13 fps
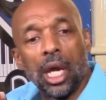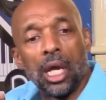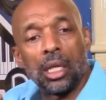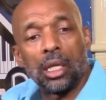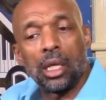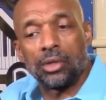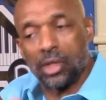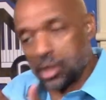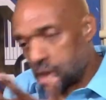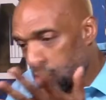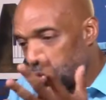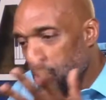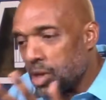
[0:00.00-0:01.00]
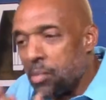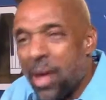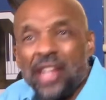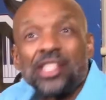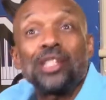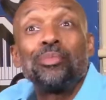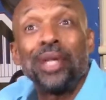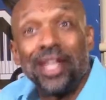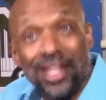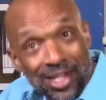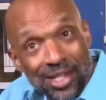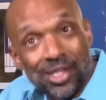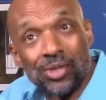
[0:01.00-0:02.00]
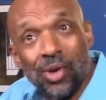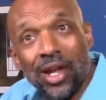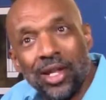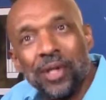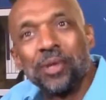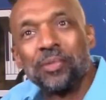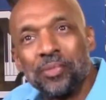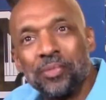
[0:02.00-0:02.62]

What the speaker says: And this is where the magic begins, right here.